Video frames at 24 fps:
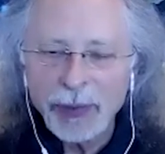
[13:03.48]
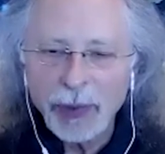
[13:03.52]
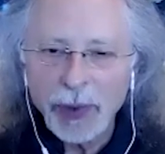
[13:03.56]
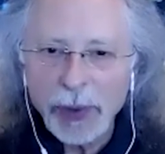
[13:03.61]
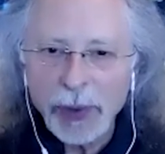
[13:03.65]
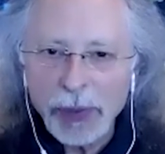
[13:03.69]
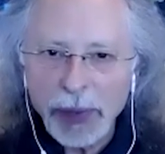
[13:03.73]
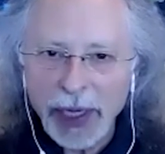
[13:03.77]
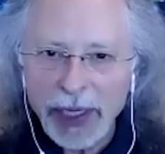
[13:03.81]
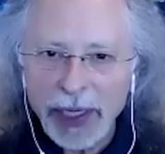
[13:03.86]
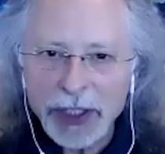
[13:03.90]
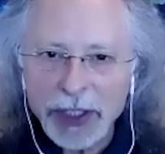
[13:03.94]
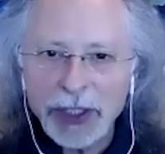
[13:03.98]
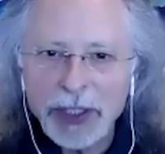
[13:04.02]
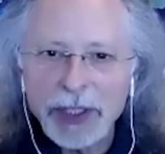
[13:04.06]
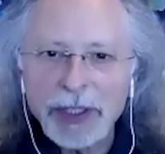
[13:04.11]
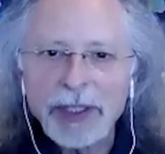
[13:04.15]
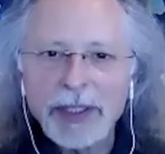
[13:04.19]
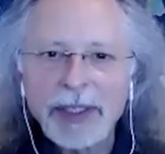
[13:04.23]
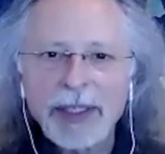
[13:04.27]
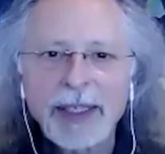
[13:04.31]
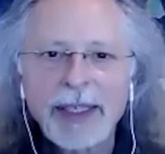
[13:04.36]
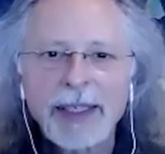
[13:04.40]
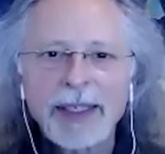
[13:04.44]
we're patient,
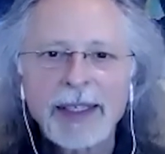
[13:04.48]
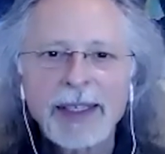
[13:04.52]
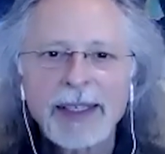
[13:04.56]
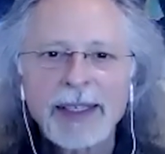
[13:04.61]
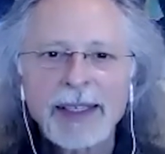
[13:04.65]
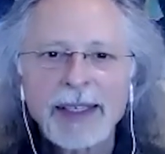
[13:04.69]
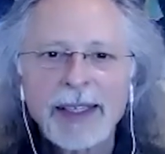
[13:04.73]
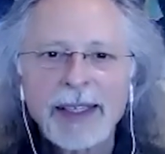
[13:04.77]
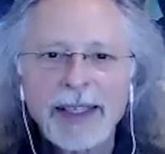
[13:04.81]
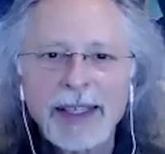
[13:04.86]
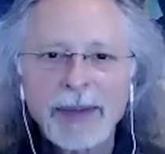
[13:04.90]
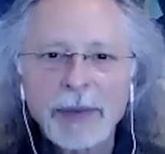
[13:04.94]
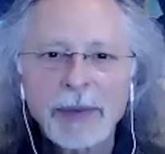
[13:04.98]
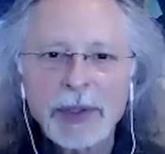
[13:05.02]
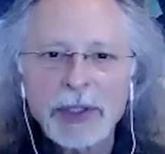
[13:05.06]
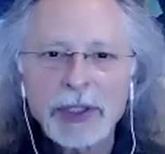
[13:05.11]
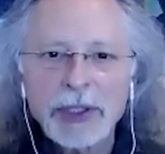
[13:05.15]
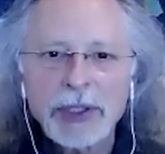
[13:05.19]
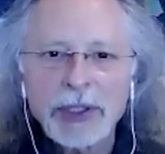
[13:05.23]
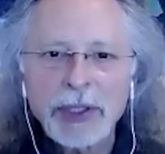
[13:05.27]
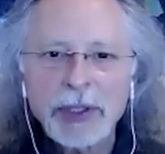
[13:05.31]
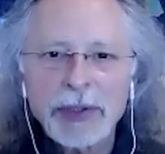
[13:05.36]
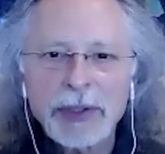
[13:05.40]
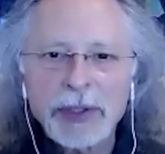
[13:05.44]
it will
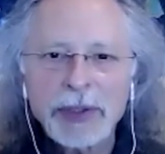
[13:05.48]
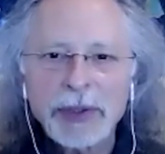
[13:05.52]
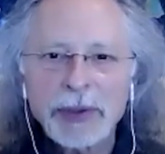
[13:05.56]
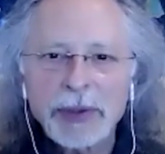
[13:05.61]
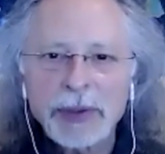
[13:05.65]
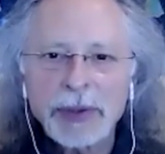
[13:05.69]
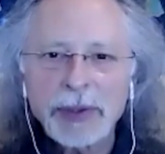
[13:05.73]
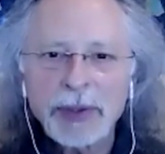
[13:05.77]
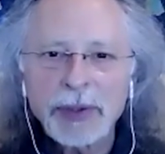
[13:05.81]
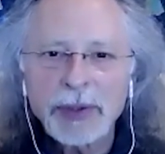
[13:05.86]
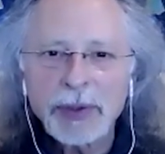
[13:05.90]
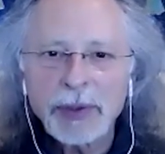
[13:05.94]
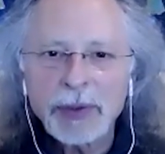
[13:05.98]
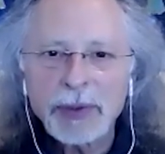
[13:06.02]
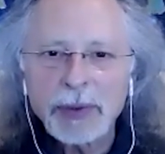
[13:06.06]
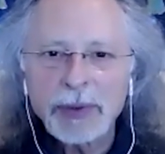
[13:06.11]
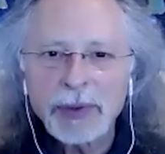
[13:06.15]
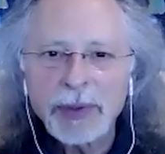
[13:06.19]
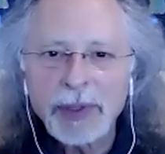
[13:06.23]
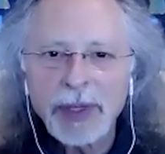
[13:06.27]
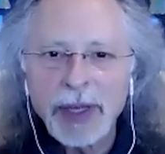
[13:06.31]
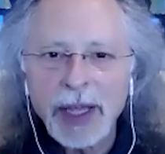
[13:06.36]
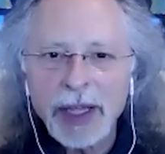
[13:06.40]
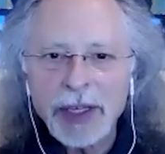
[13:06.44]
start to
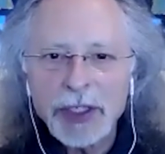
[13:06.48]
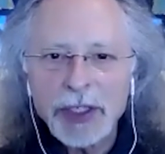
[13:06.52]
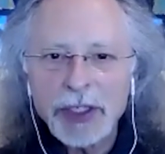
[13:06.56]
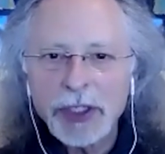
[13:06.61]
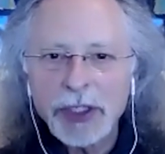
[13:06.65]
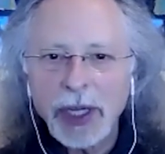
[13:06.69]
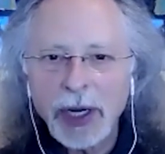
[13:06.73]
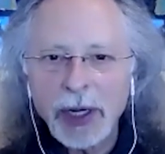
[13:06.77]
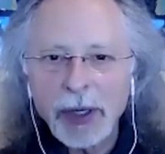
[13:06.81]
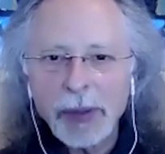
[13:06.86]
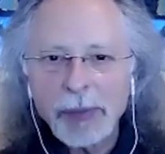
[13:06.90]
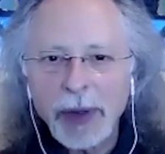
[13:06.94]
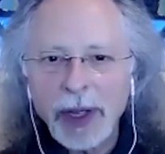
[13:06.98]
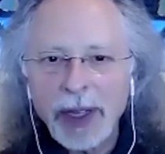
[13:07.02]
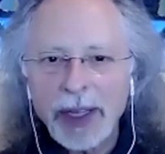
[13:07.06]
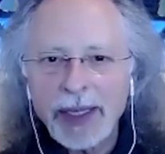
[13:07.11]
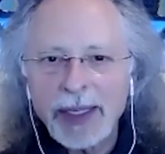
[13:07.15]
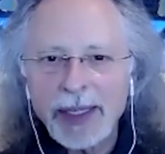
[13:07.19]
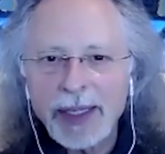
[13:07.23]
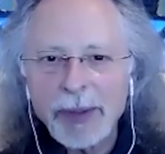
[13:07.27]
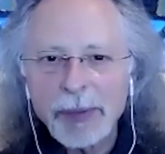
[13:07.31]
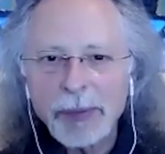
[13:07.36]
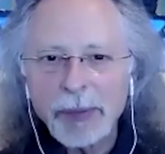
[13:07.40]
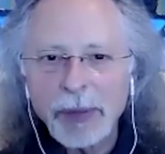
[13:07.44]
nudge our
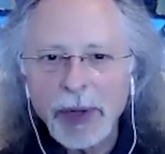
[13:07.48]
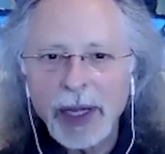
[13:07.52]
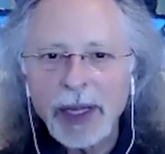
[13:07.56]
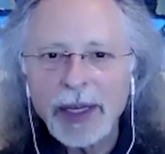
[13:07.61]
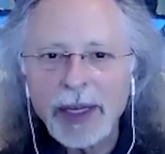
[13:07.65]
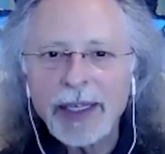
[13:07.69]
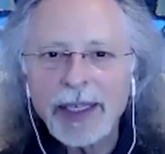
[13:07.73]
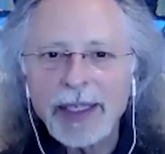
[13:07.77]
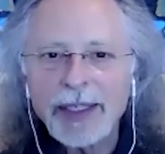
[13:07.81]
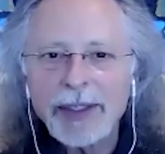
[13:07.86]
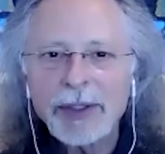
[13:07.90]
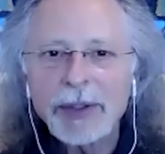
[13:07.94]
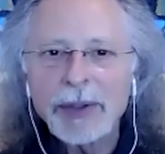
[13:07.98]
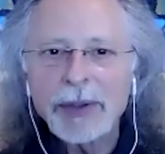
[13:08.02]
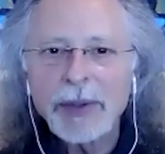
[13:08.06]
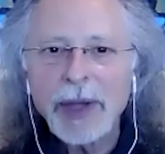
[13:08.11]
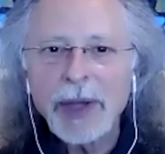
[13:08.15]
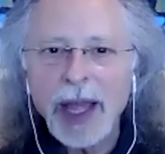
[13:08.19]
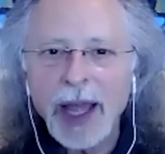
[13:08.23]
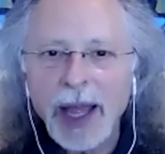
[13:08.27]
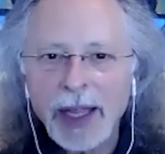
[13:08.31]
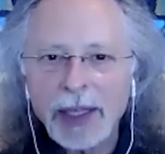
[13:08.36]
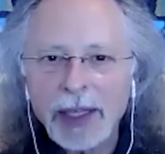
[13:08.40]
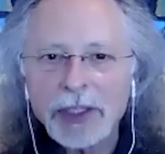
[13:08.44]
mind and body to
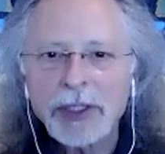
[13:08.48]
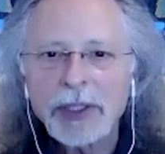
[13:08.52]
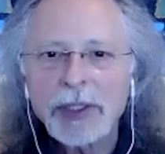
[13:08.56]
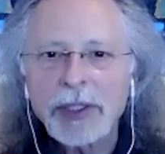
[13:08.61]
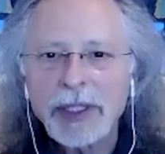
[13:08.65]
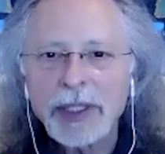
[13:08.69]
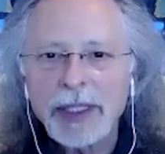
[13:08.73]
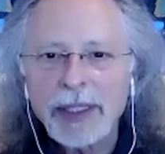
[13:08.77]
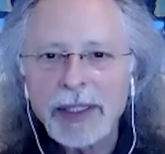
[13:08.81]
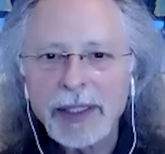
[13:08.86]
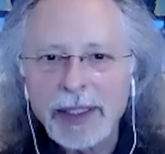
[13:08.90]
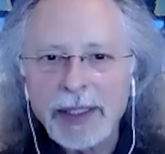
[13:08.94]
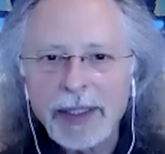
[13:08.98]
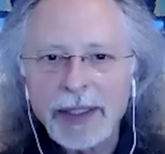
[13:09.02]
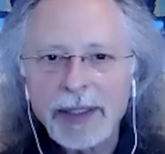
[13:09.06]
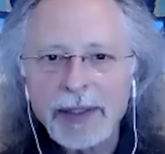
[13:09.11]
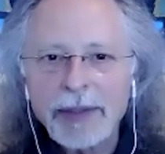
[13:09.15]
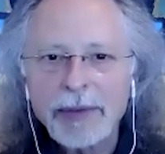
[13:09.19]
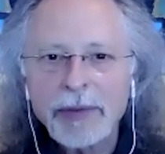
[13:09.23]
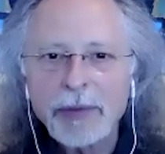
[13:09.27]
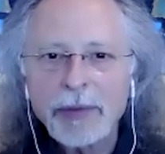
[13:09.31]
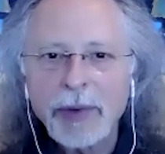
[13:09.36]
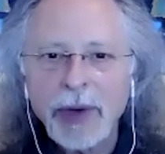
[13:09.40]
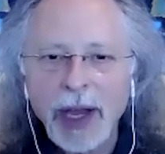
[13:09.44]
actually
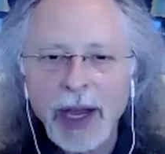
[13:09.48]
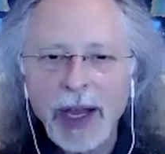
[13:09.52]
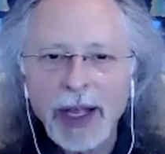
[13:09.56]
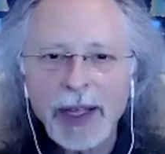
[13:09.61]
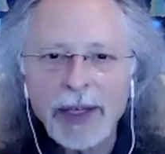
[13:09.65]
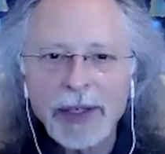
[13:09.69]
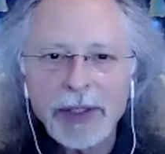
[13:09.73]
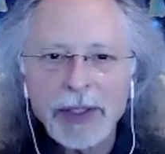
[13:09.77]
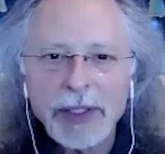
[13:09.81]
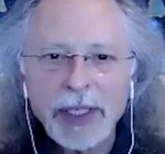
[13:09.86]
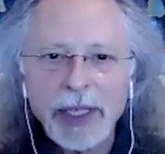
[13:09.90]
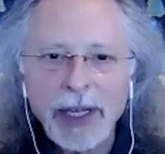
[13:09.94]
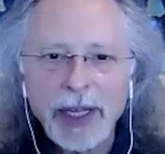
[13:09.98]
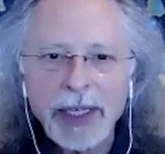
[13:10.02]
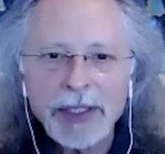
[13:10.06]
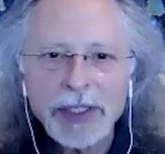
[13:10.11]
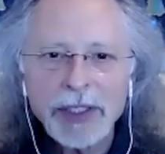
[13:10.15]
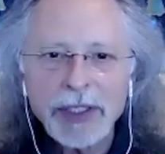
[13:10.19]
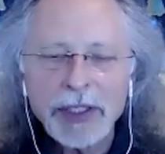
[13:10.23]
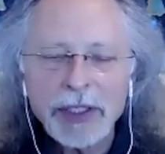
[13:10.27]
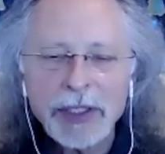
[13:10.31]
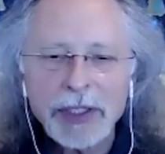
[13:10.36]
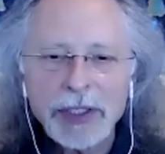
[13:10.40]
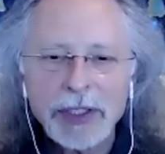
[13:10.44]
live higher
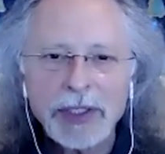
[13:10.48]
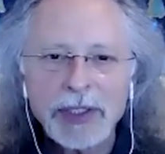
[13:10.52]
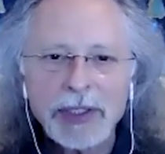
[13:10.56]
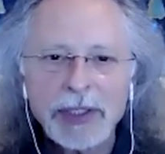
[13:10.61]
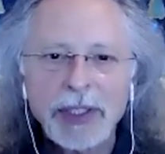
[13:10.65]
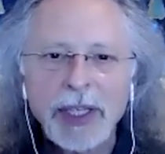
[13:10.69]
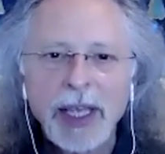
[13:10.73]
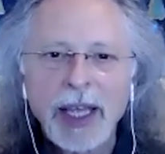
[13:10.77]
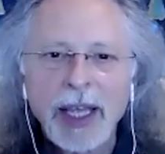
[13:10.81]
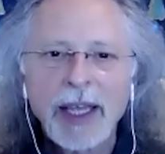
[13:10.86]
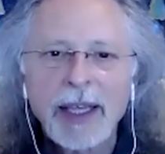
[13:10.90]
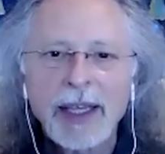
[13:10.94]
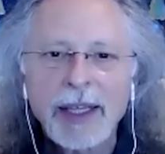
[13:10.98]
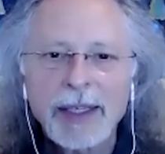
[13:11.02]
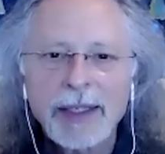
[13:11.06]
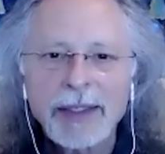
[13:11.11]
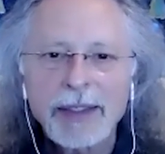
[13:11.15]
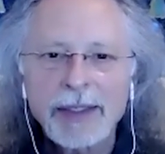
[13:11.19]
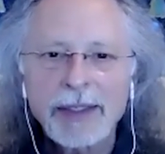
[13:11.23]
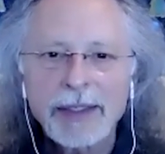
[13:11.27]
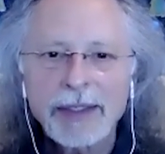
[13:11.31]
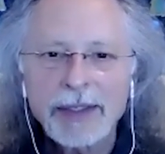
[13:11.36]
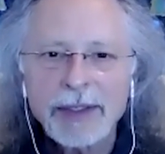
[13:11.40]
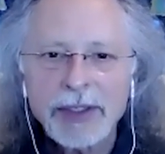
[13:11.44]
consciousness
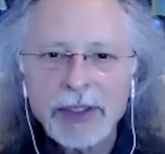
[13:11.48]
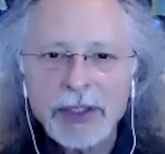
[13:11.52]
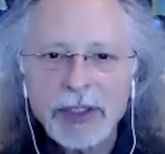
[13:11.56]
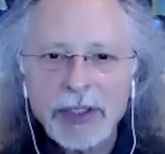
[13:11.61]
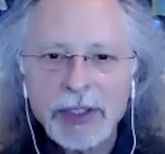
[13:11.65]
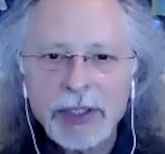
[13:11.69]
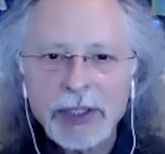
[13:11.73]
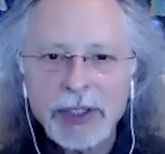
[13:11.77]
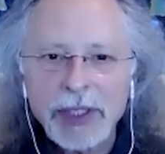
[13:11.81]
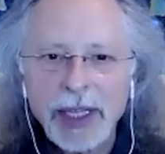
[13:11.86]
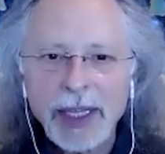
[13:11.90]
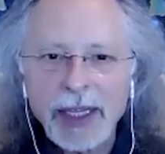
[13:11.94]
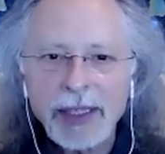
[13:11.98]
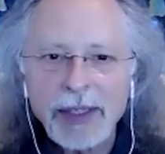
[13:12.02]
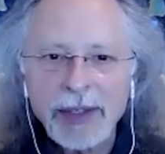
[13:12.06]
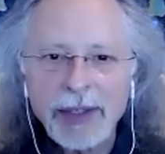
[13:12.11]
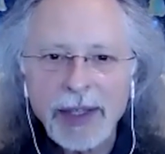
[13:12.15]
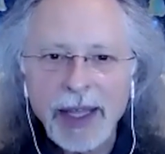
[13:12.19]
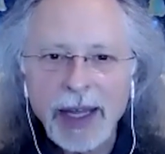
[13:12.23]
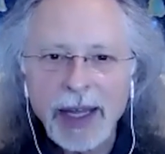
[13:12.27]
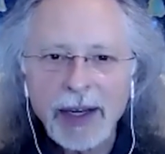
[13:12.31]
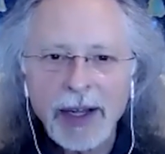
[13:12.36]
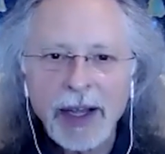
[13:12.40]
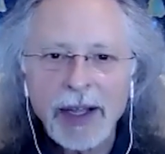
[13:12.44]
and to sustain
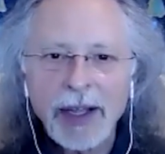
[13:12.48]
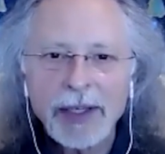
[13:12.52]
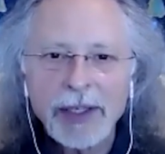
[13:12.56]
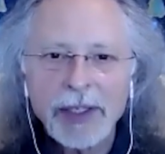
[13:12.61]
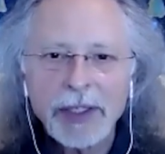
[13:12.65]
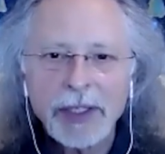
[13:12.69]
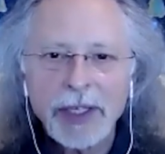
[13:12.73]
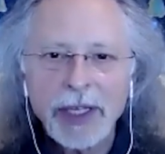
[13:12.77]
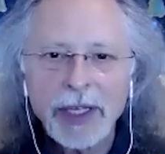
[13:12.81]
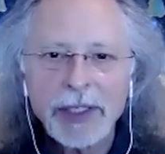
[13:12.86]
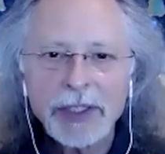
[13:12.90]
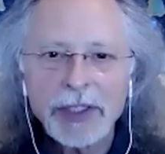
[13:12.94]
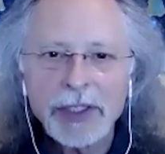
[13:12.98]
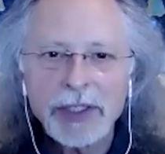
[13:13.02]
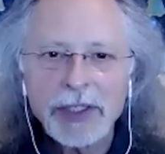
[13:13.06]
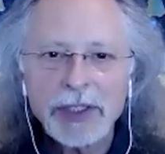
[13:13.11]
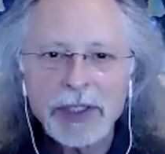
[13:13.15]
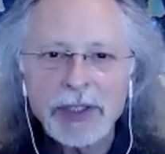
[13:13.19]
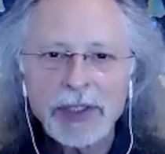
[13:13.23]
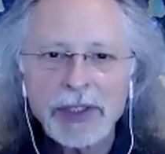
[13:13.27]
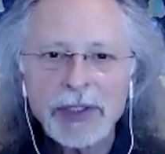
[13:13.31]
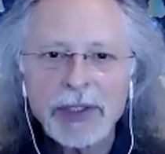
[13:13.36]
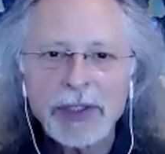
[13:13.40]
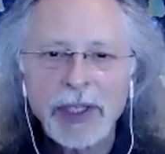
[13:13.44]
that higher
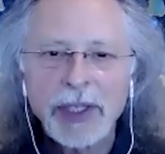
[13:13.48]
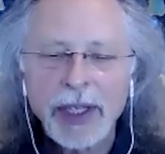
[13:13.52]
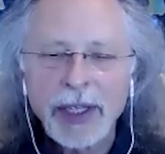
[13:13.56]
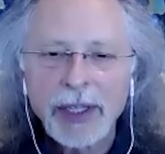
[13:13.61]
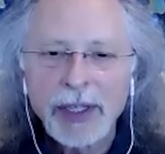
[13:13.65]
consciousness,